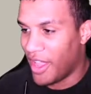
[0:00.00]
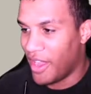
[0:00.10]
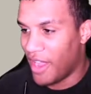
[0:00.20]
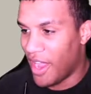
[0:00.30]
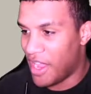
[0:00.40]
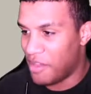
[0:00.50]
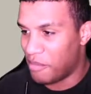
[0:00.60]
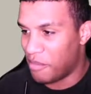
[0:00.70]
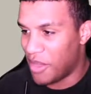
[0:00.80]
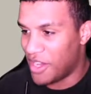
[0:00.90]
An
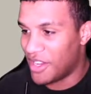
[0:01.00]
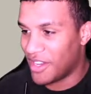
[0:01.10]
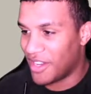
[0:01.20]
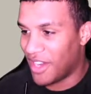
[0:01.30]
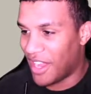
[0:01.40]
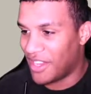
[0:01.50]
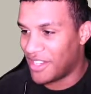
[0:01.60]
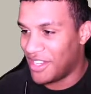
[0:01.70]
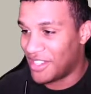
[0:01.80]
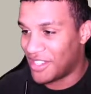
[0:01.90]
8-minute,
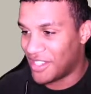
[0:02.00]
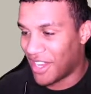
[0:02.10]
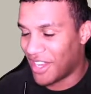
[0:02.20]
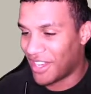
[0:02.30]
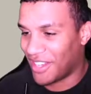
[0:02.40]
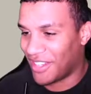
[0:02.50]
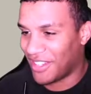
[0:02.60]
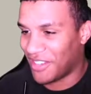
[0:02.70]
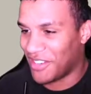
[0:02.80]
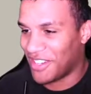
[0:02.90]
19-second
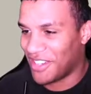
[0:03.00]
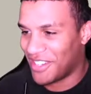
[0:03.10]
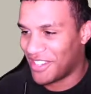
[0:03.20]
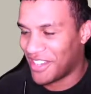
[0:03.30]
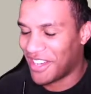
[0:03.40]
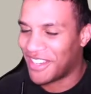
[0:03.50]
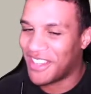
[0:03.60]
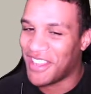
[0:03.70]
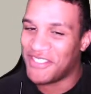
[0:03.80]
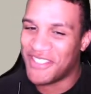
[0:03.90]
clear check
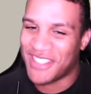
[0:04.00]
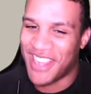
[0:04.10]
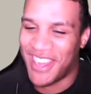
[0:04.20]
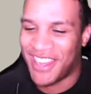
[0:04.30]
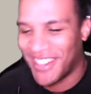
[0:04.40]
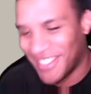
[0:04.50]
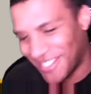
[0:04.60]
time. Zach.